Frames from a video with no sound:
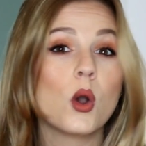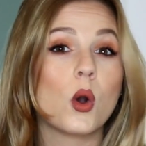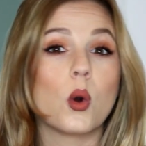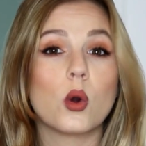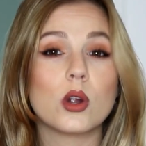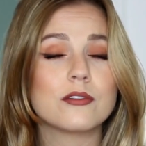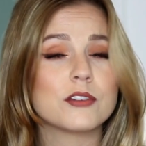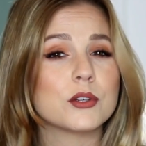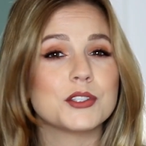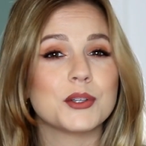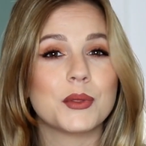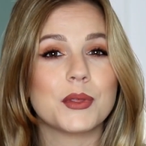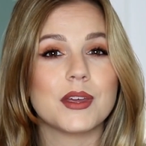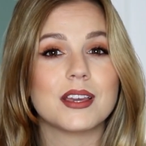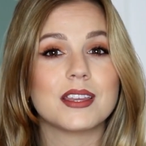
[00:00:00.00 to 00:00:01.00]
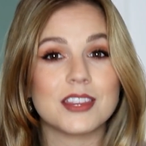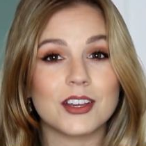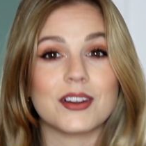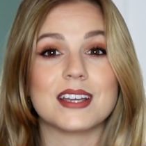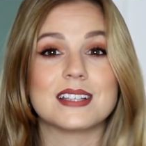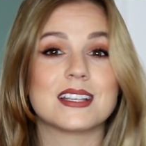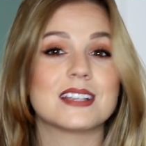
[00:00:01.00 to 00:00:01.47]
Or if you do think there
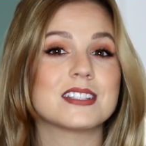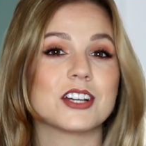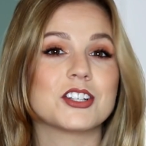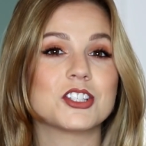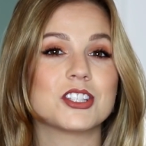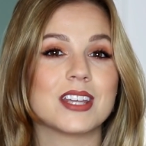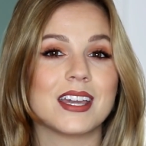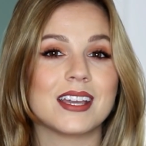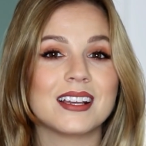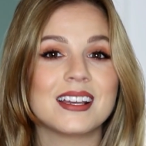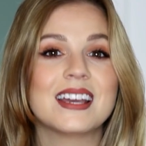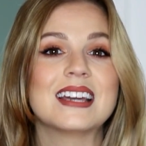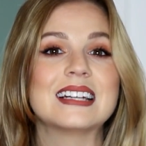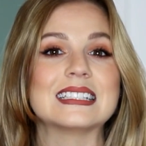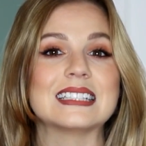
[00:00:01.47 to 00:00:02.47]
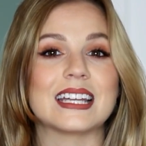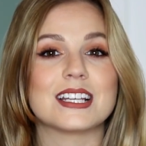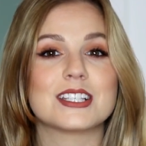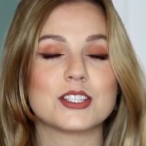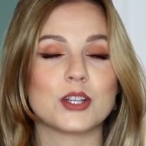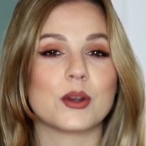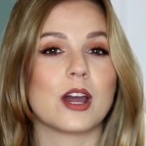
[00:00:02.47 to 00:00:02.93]
is a such thing, let
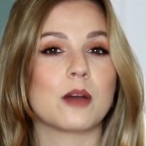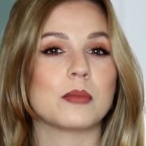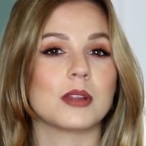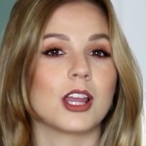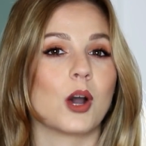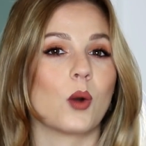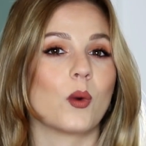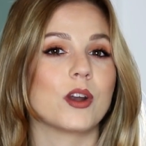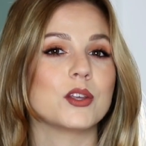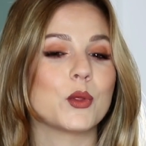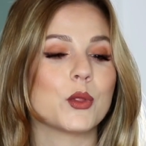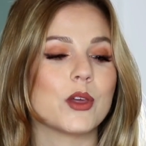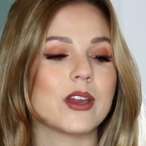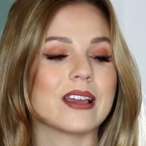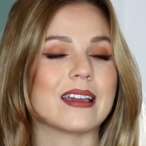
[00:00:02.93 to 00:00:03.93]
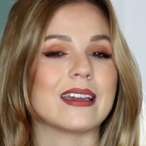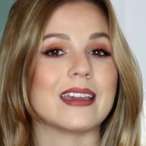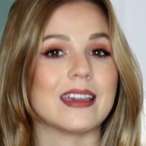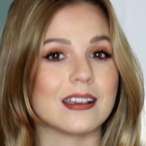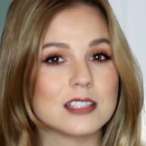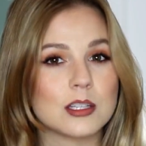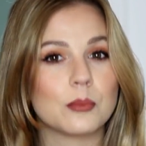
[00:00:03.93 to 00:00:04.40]
us know down below. What do you think
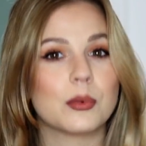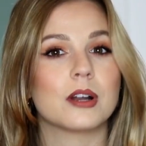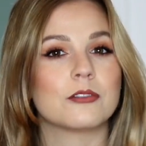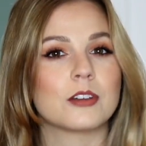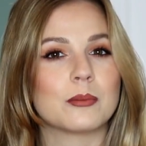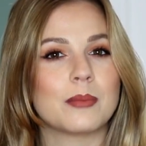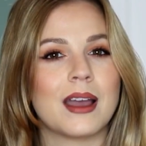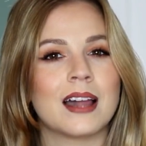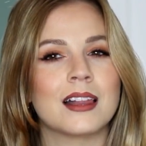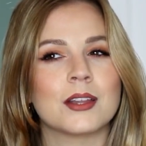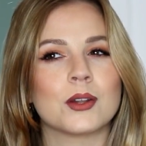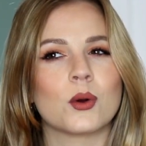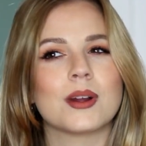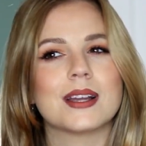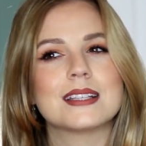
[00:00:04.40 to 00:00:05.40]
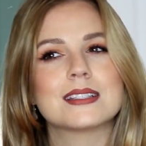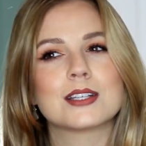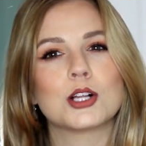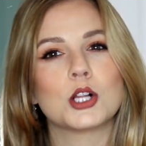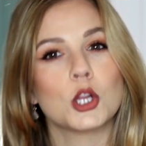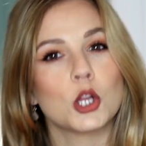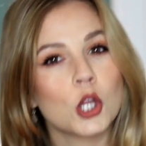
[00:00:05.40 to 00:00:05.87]
is a perfect palette, or is
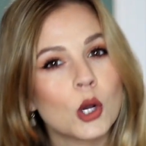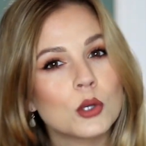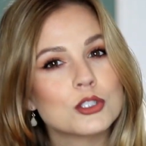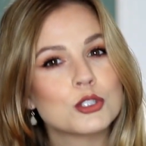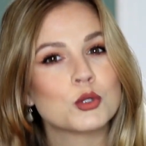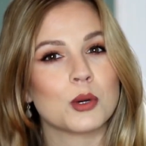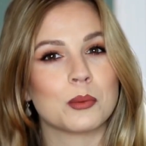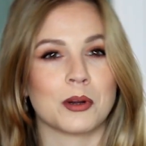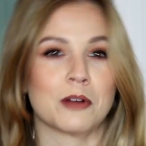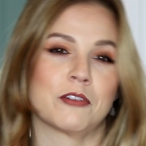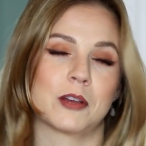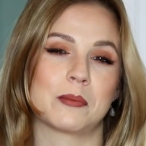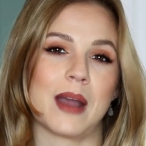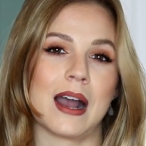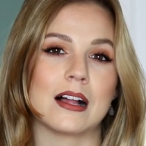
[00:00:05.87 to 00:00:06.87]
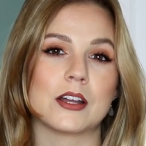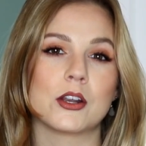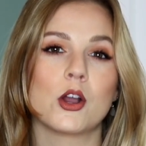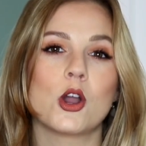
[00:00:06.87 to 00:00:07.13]
close to a perfect palette?